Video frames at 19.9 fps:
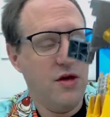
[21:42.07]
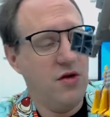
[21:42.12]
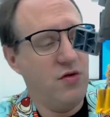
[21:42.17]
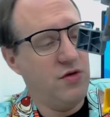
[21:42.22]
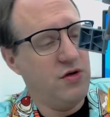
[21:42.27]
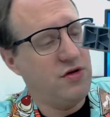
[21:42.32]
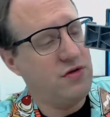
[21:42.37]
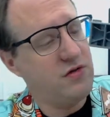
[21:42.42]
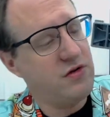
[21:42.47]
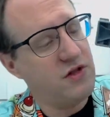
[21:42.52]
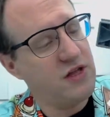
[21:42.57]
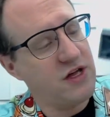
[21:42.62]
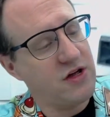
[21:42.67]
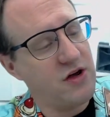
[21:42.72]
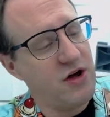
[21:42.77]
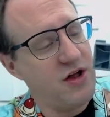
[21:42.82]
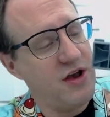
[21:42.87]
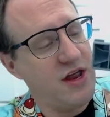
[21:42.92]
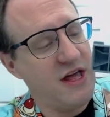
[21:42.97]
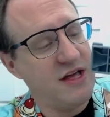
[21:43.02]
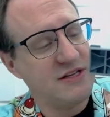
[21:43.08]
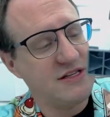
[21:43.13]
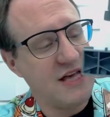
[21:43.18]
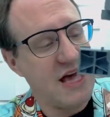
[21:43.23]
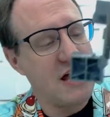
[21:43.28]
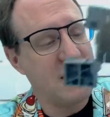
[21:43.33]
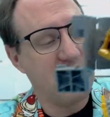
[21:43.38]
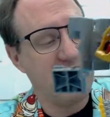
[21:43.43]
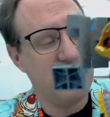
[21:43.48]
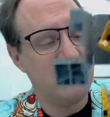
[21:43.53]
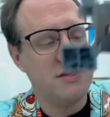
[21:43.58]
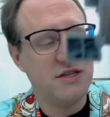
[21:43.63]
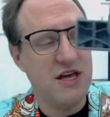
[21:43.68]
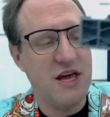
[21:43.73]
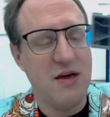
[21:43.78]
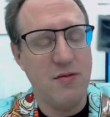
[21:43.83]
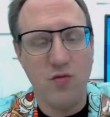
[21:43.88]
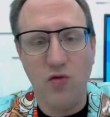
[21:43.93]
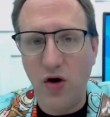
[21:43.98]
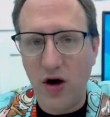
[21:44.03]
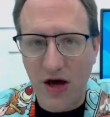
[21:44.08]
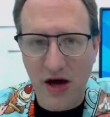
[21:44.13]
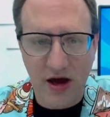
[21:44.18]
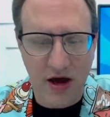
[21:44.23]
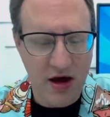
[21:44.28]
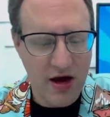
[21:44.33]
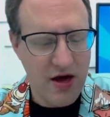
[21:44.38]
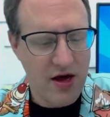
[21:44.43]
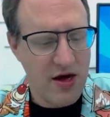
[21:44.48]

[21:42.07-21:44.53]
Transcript: it would click on exactly the same way